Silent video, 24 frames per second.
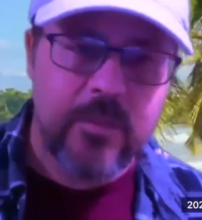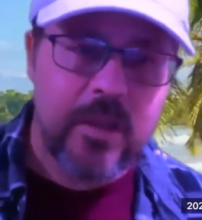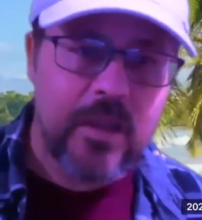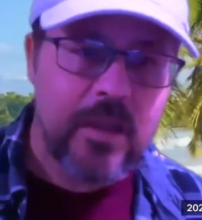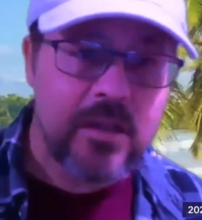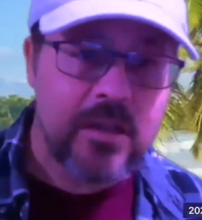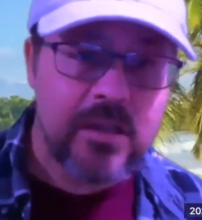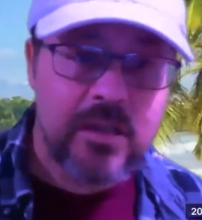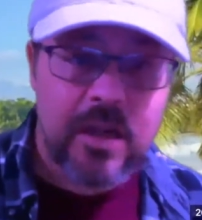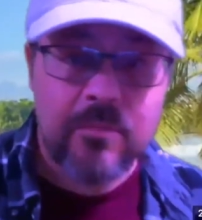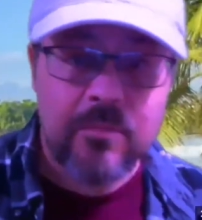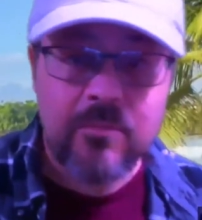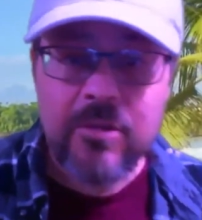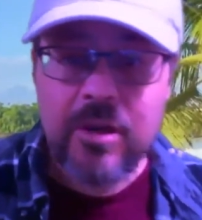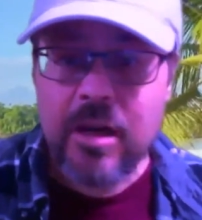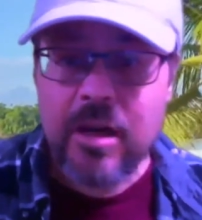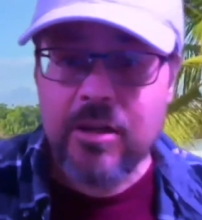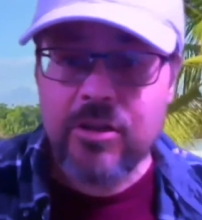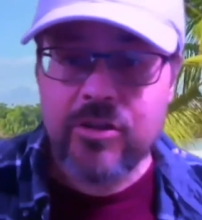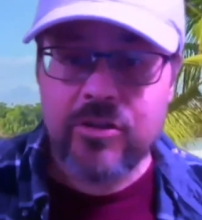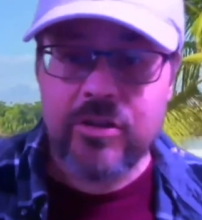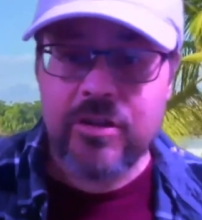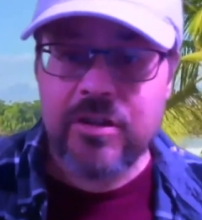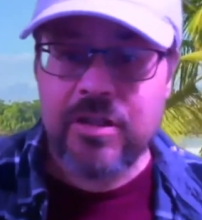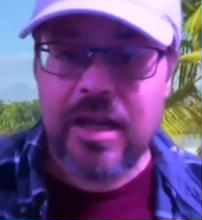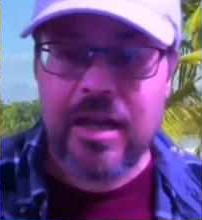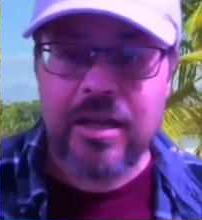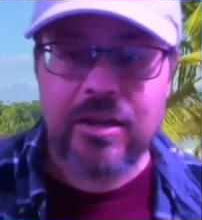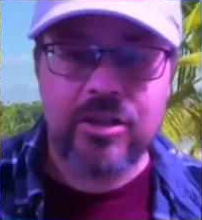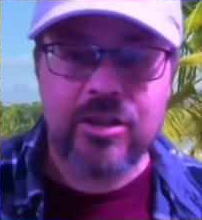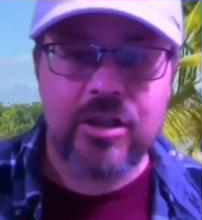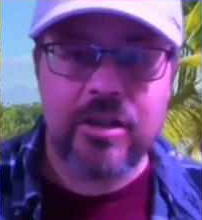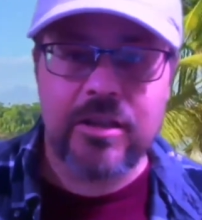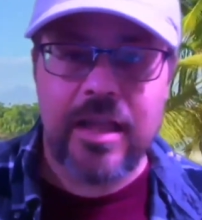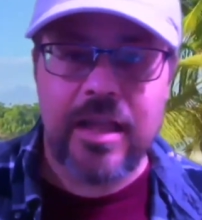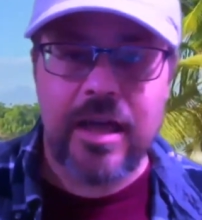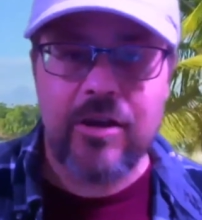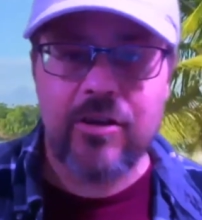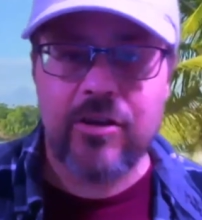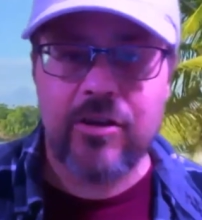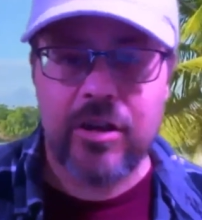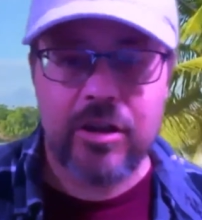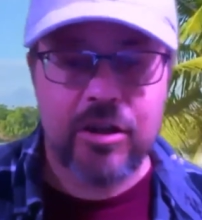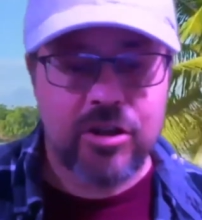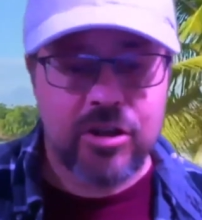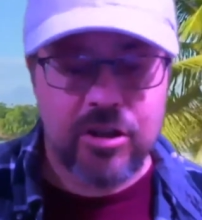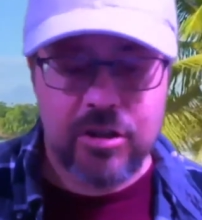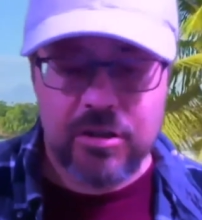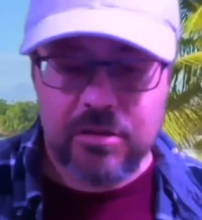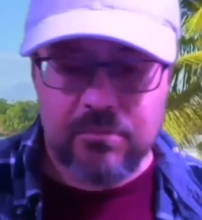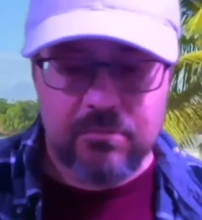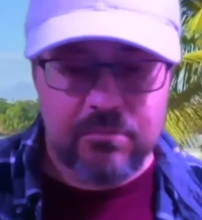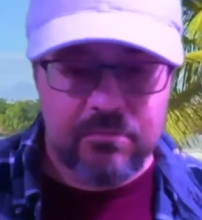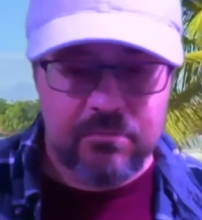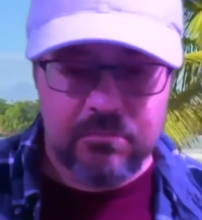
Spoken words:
Some countries actually allow you to just